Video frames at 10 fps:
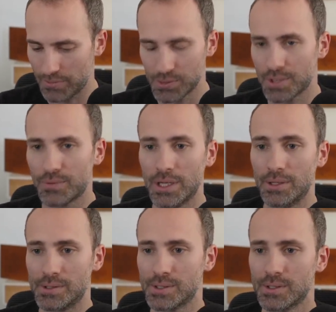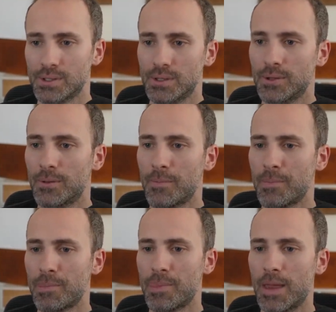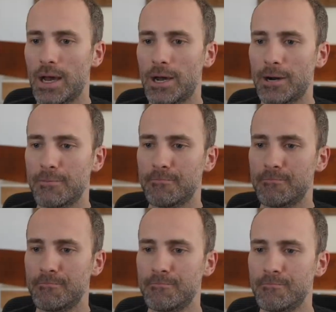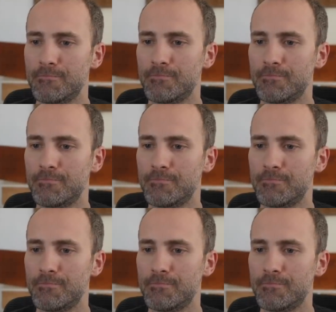I've used it for years. Um,